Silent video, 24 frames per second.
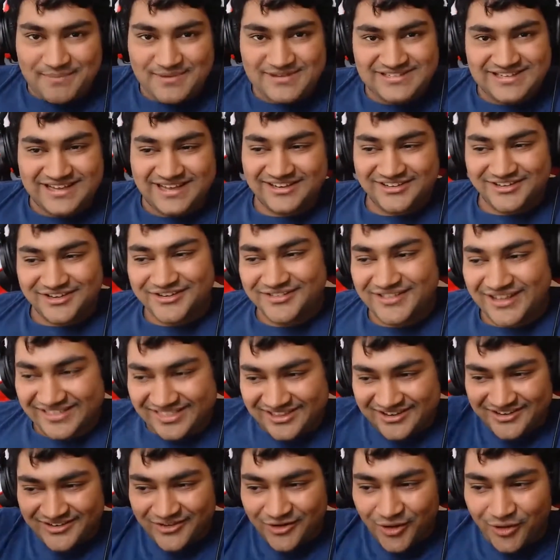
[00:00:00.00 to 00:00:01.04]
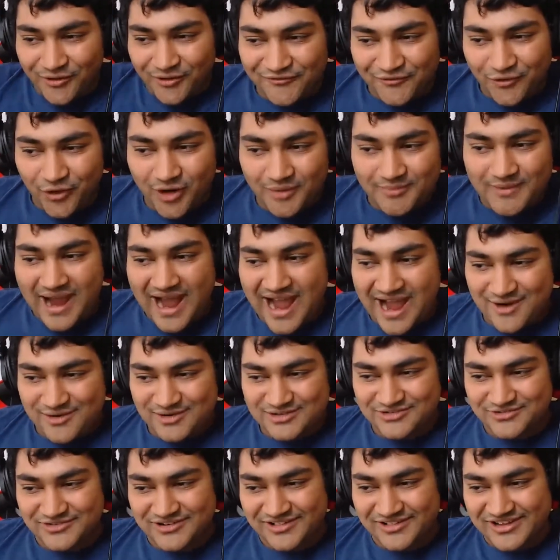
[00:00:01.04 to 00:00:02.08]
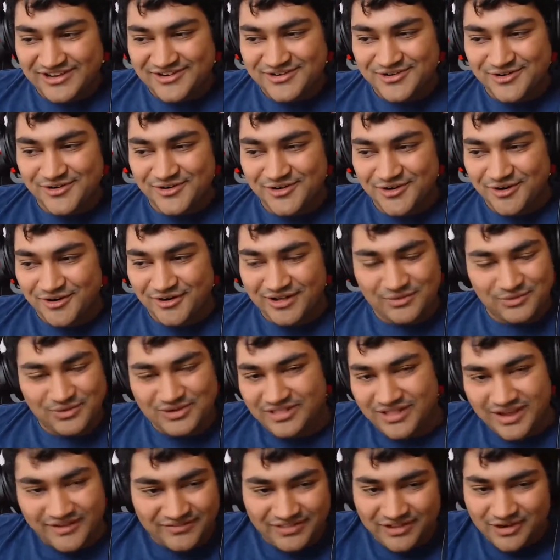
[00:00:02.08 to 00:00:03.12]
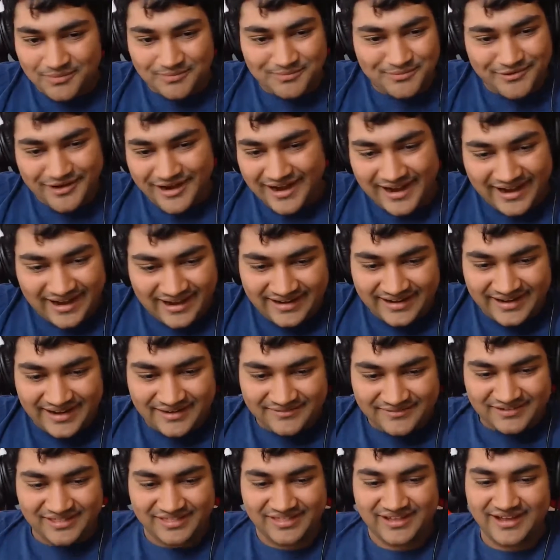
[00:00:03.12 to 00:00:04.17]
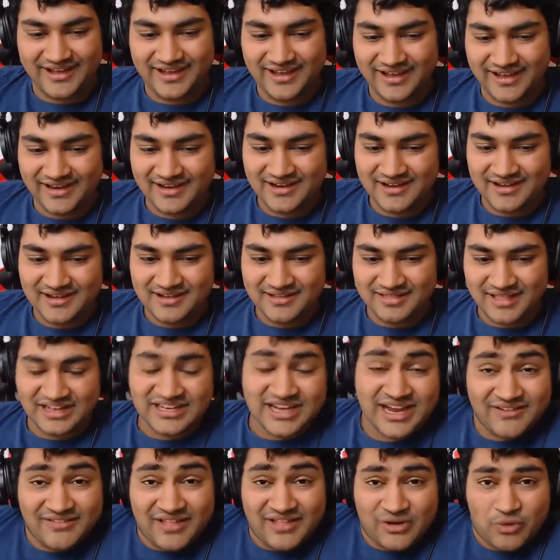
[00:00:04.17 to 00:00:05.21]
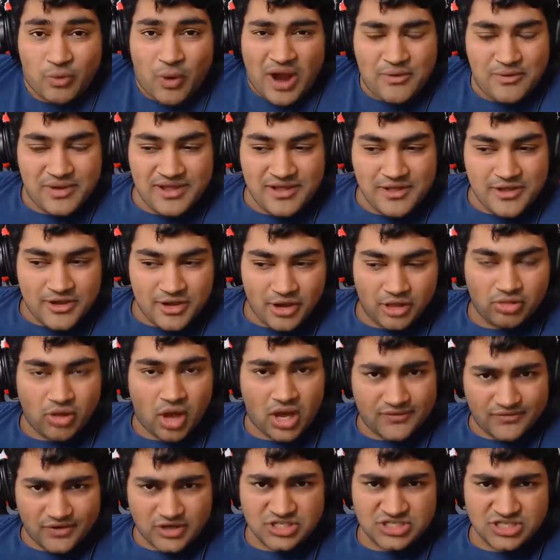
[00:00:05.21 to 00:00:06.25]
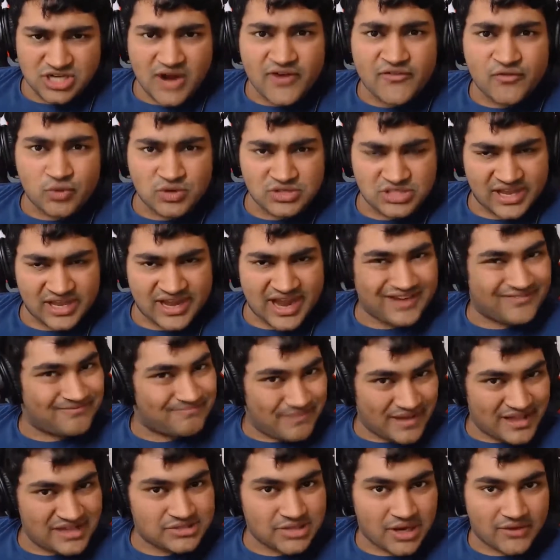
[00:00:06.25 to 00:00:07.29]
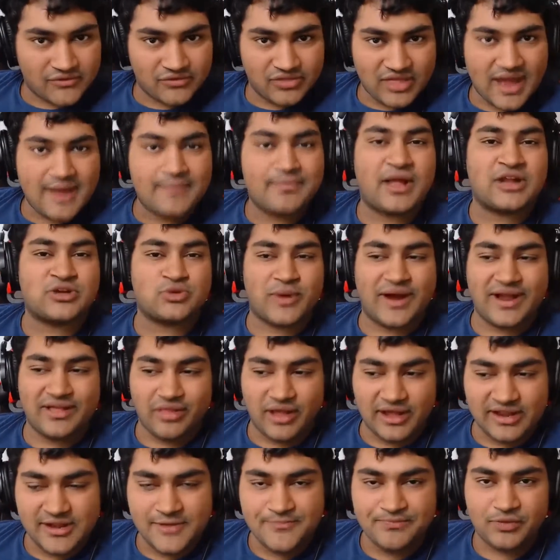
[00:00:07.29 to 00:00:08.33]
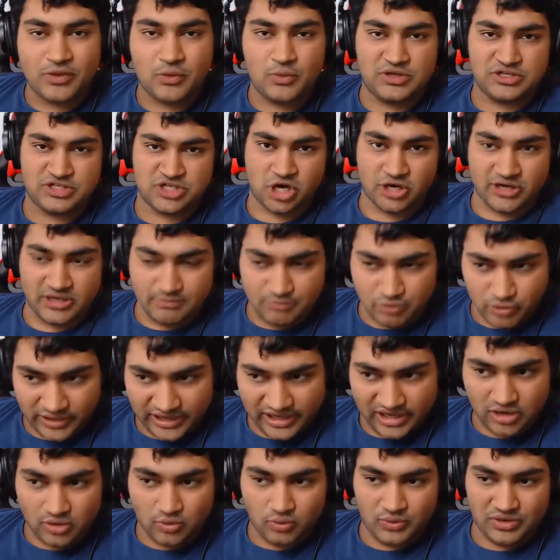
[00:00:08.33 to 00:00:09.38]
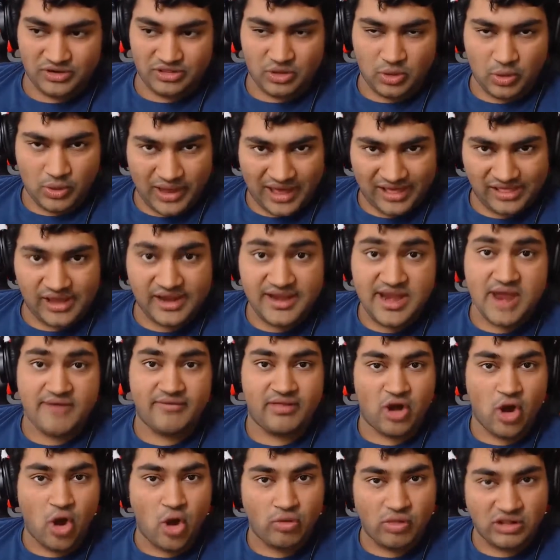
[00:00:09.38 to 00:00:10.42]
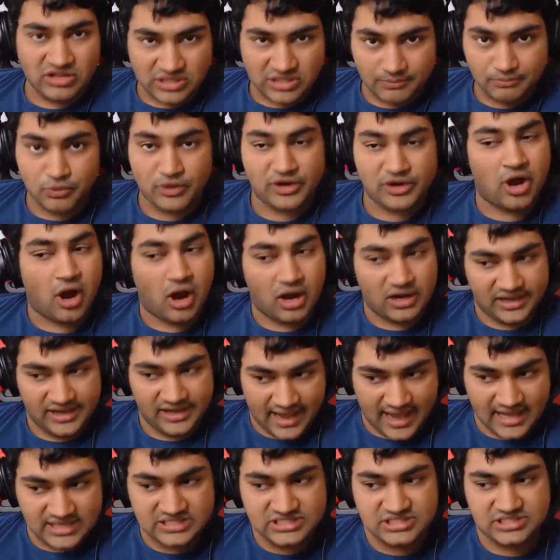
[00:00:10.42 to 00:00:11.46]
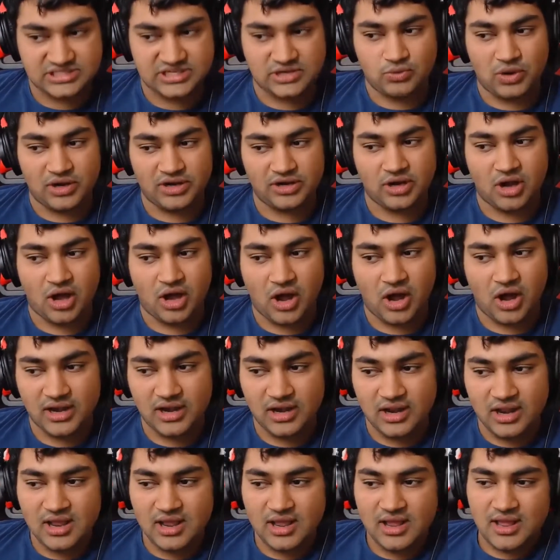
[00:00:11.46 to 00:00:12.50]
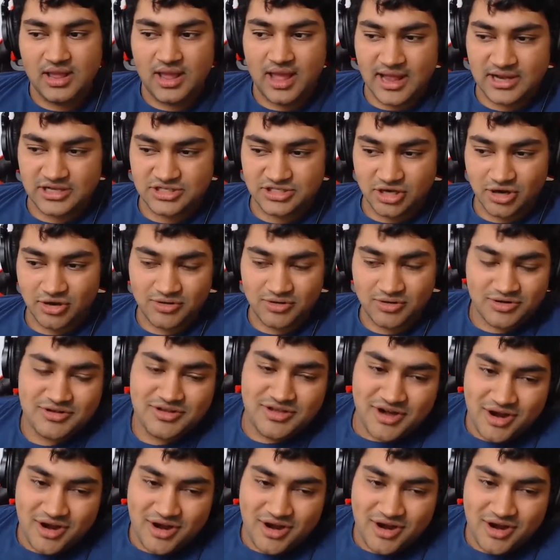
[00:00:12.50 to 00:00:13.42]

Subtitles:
Epicenter. Like their whole format was really cool, and we love their brand and everything. And that's kind of like why a lot of our stuff was like kind of based off of them. That's why like we started we had the idea of like, oh, let's like bring on guests and whatnot. And so